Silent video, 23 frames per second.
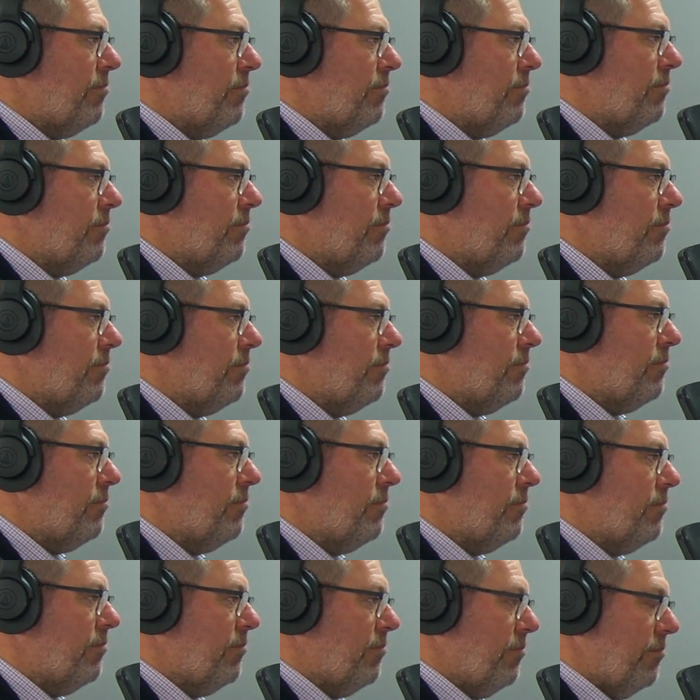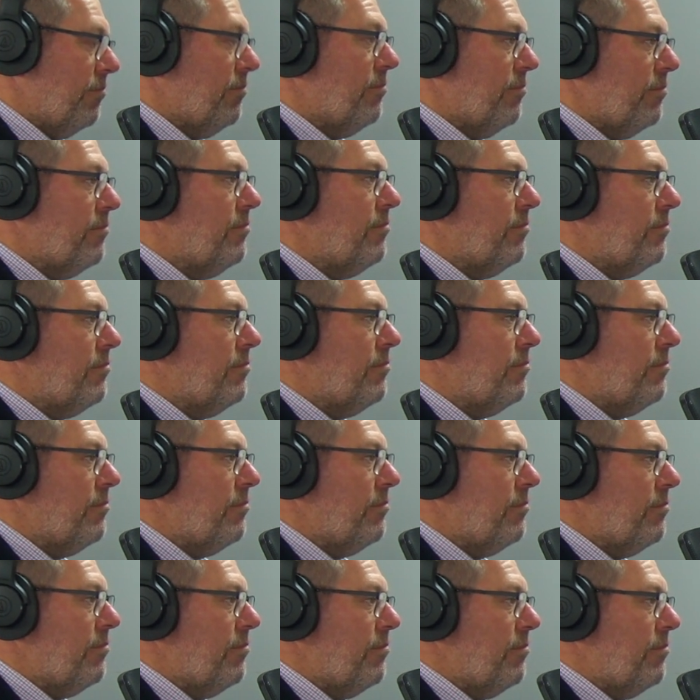
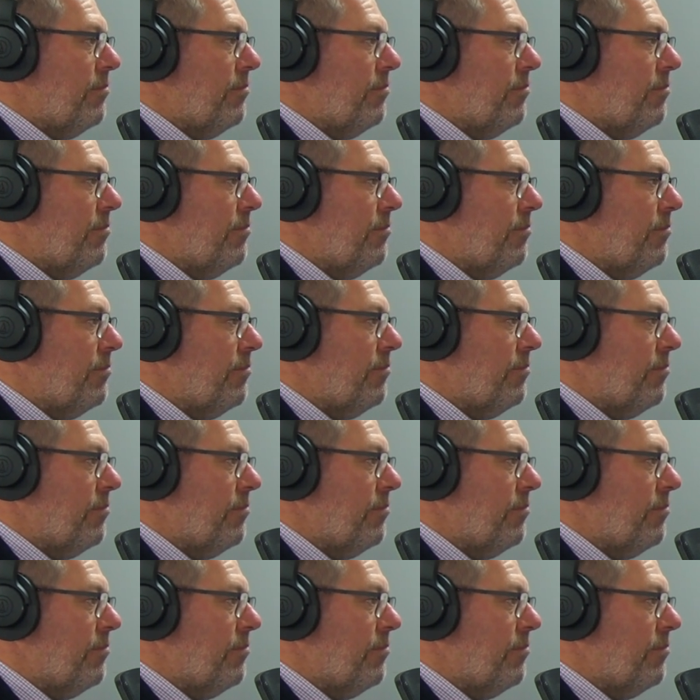(not speaking)